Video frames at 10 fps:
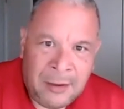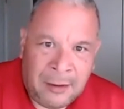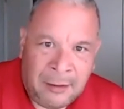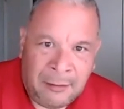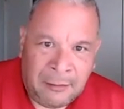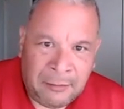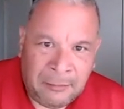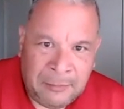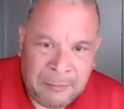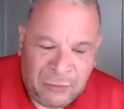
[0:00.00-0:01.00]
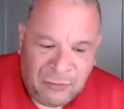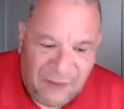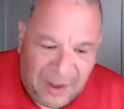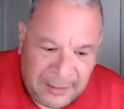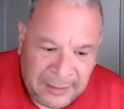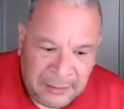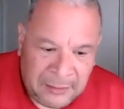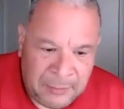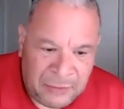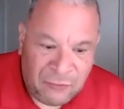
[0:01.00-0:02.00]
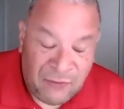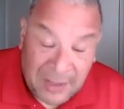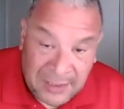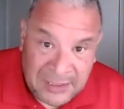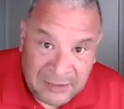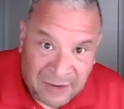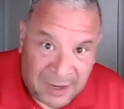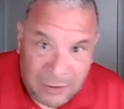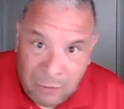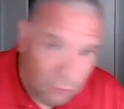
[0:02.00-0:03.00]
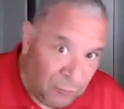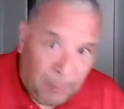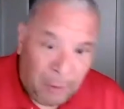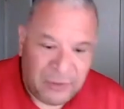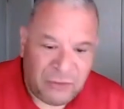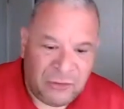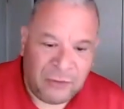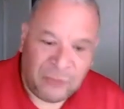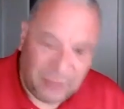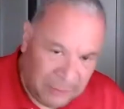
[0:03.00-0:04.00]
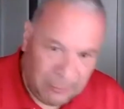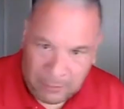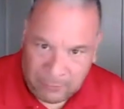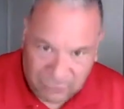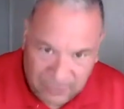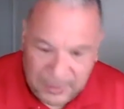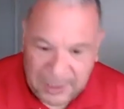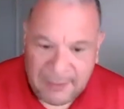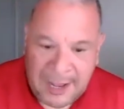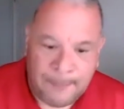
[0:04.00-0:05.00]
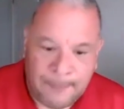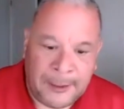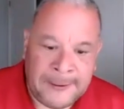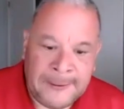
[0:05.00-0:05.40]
the Mission Valley League decided no football this year, so they were the recipient of that. But